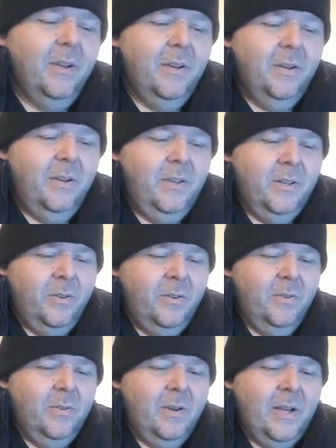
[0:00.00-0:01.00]
you know,
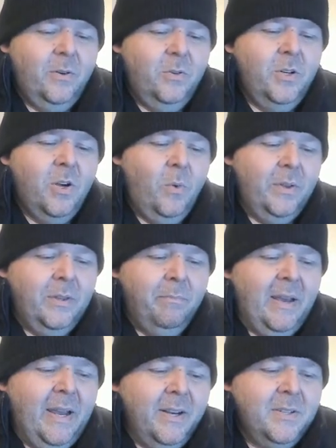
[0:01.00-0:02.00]
I don't know what the
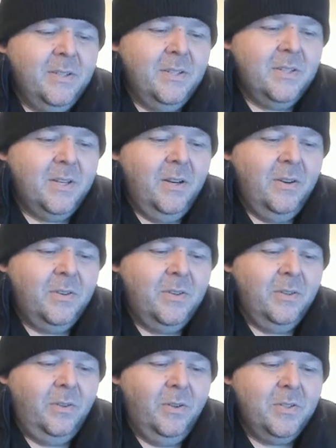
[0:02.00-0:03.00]
back of this
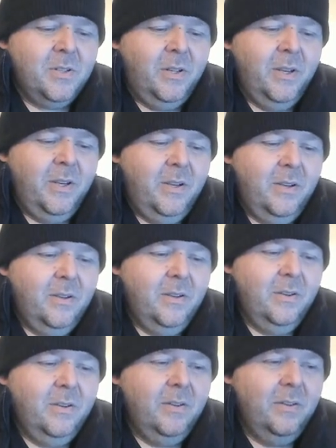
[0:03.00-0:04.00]
character looks like,
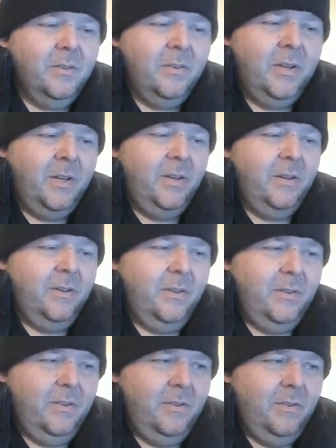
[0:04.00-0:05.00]
right?
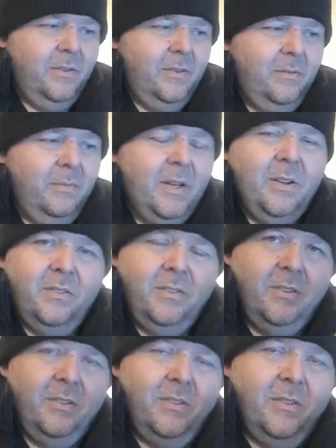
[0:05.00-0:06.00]
Because
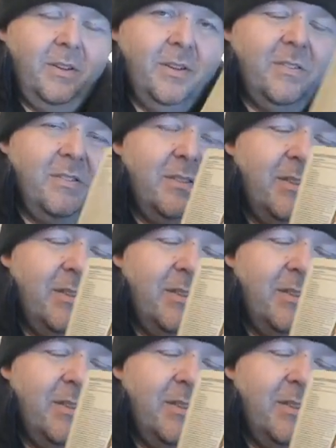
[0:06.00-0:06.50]
this is this isn't the